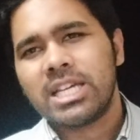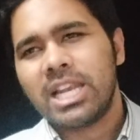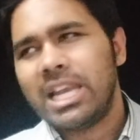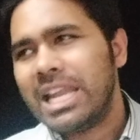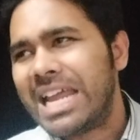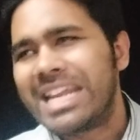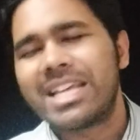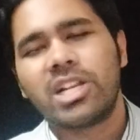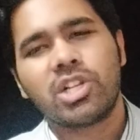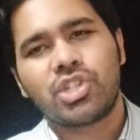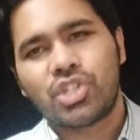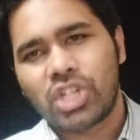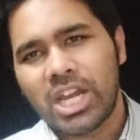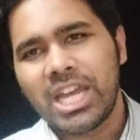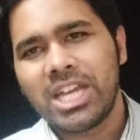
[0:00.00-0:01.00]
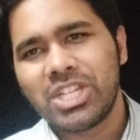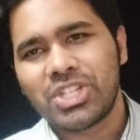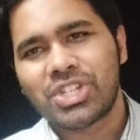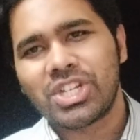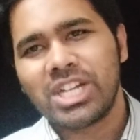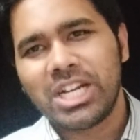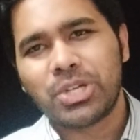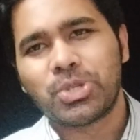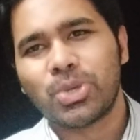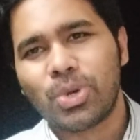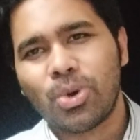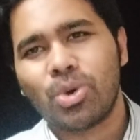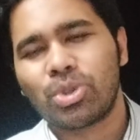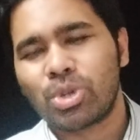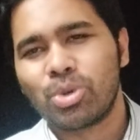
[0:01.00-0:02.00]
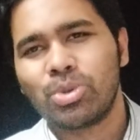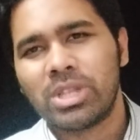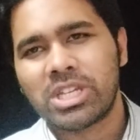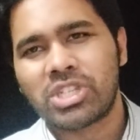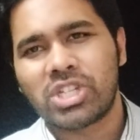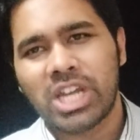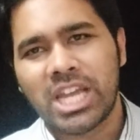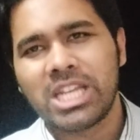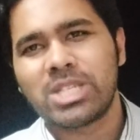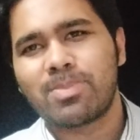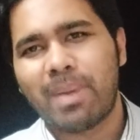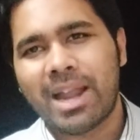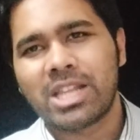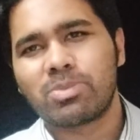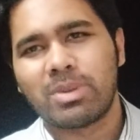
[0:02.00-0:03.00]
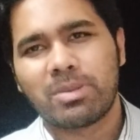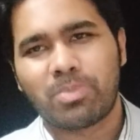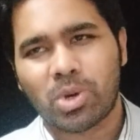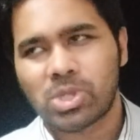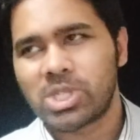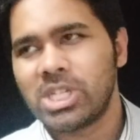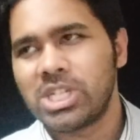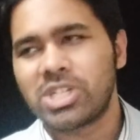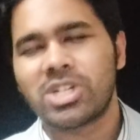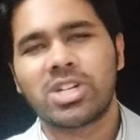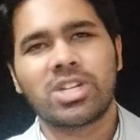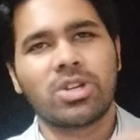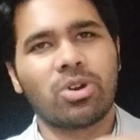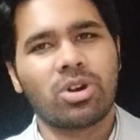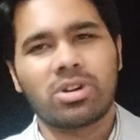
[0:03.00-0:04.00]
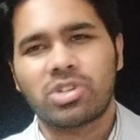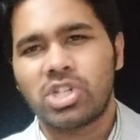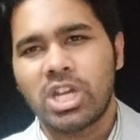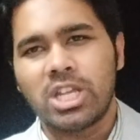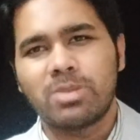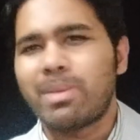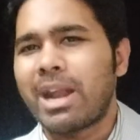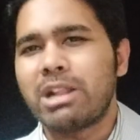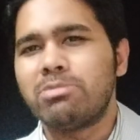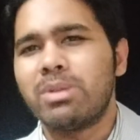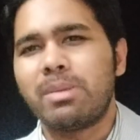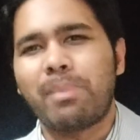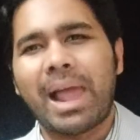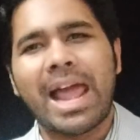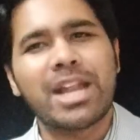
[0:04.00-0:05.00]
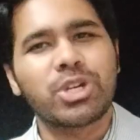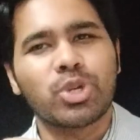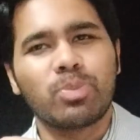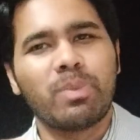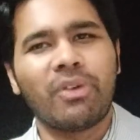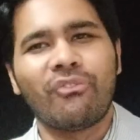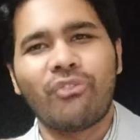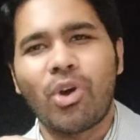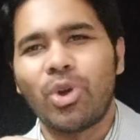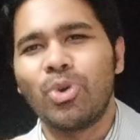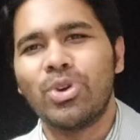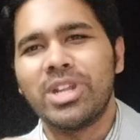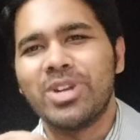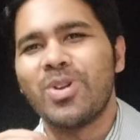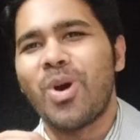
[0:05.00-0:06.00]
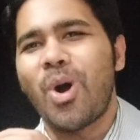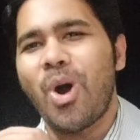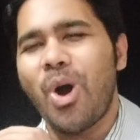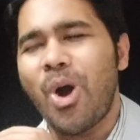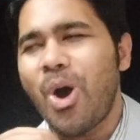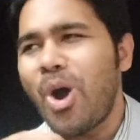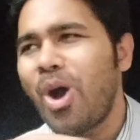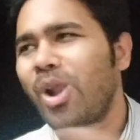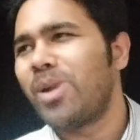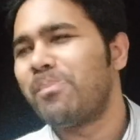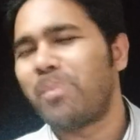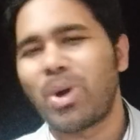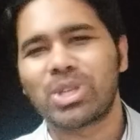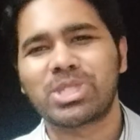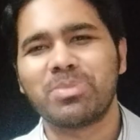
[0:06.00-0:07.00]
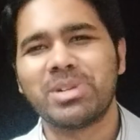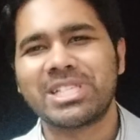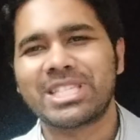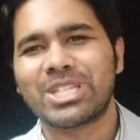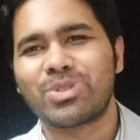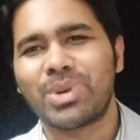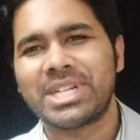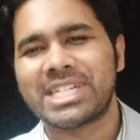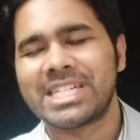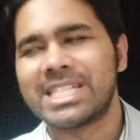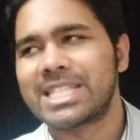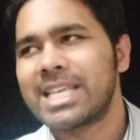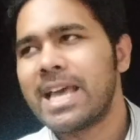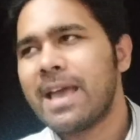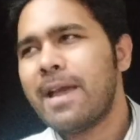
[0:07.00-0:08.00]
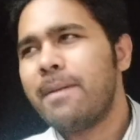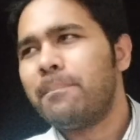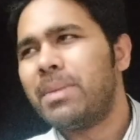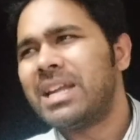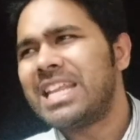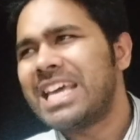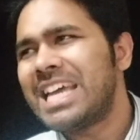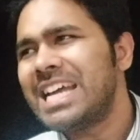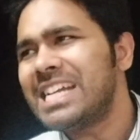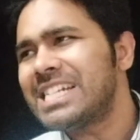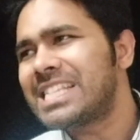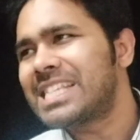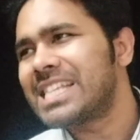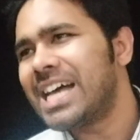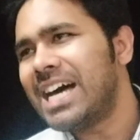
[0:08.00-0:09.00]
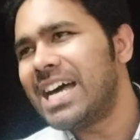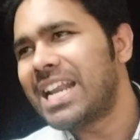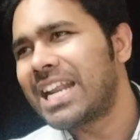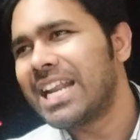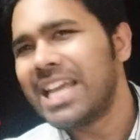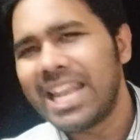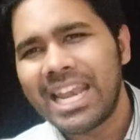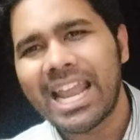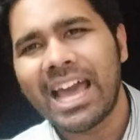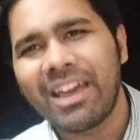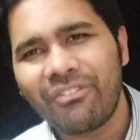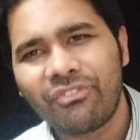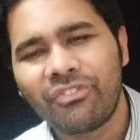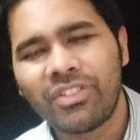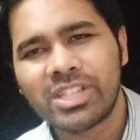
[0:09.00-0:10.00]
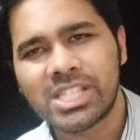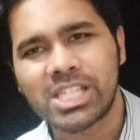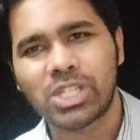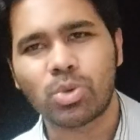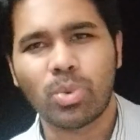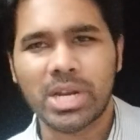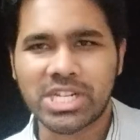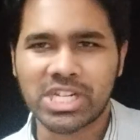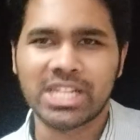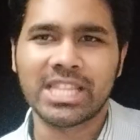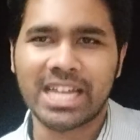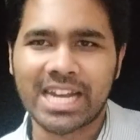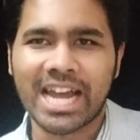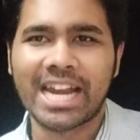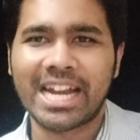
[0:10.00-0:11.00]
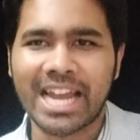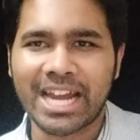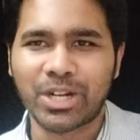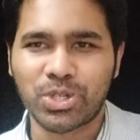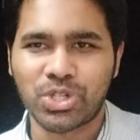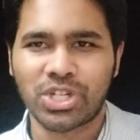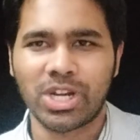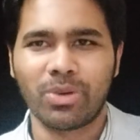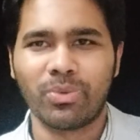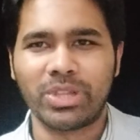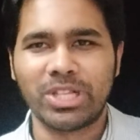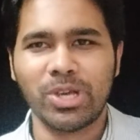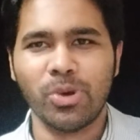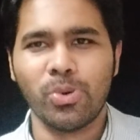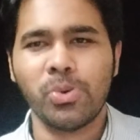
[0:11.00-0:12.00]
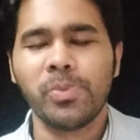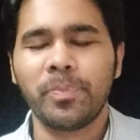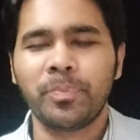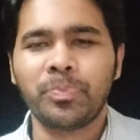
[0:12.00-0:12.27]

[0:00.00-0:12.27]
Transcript: little change need to go through the change management procedure, your change management plan should be followed in all possible situations. But here's a real life situation that I'd like to share with you.